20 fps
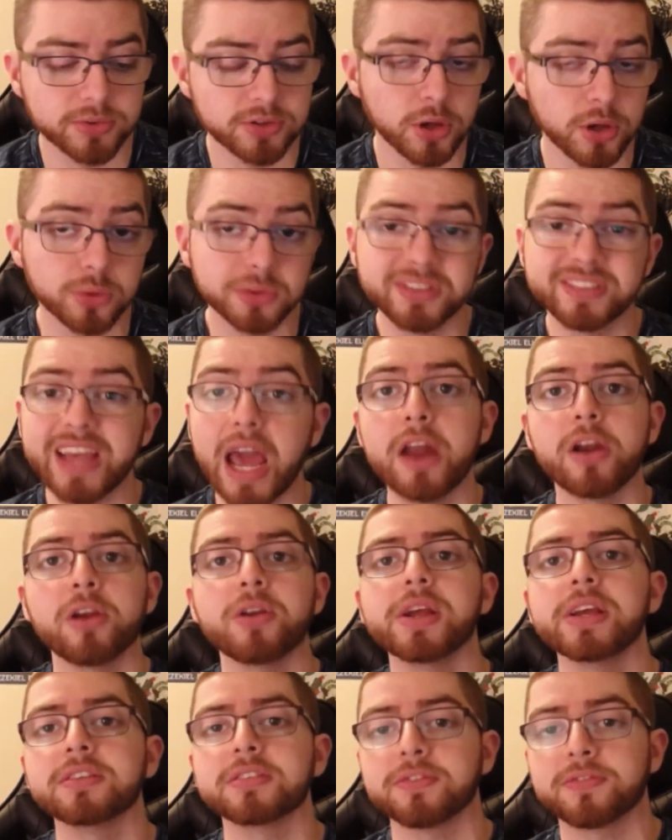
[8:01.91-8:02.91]
So
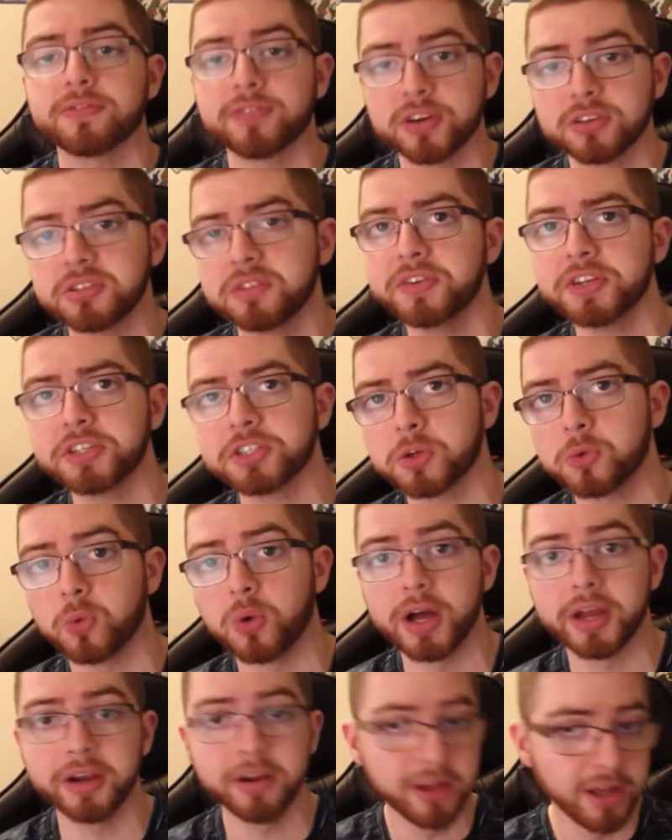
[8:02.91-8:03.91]
Saturday is the first official
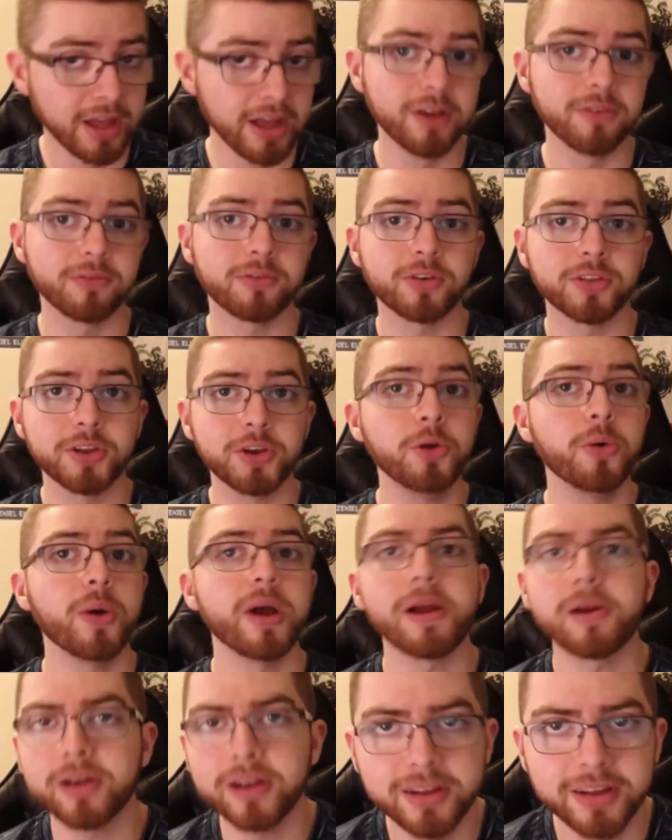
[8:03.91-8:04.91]
one for the new
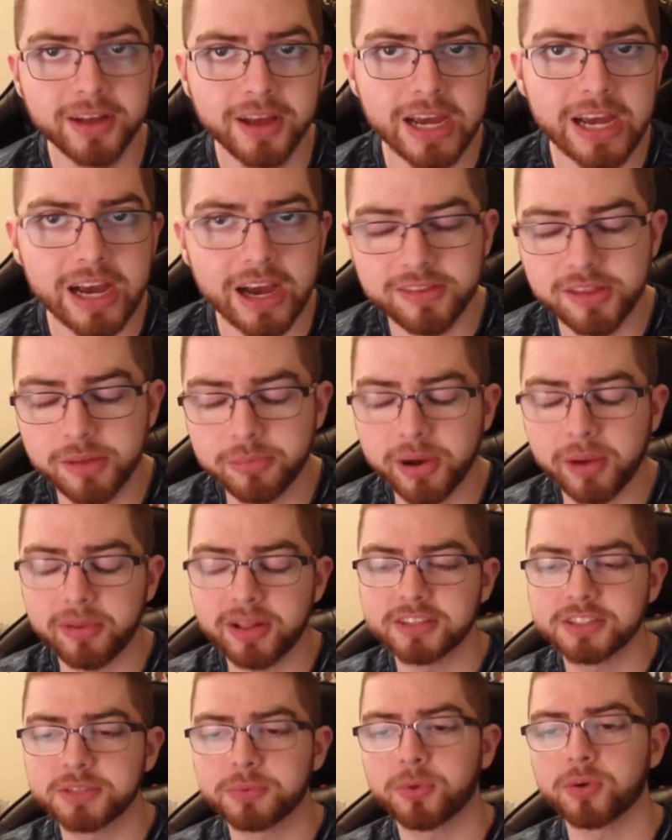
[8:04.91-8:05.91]
era of the Bubble
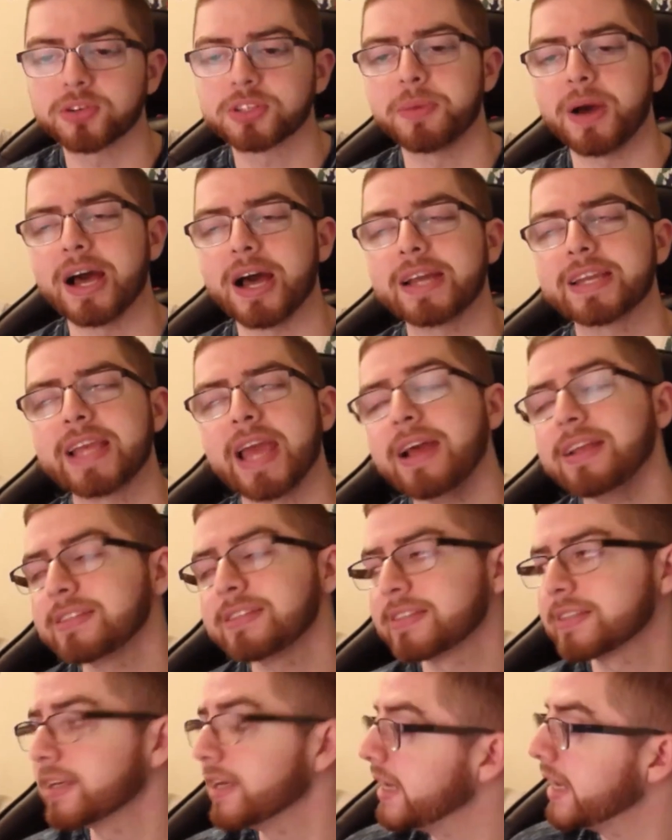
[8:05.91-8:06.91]
Let Sports
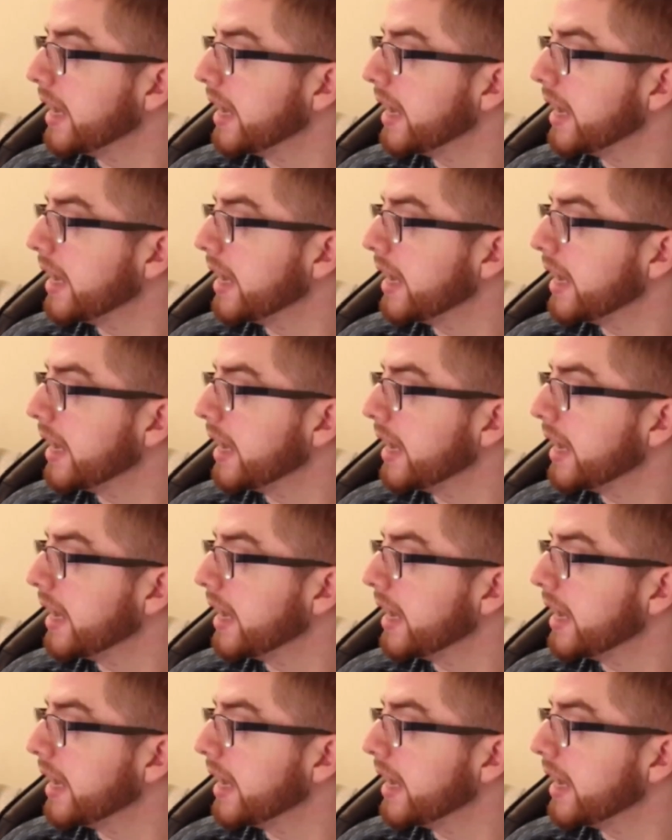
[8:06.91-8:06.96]
podcast.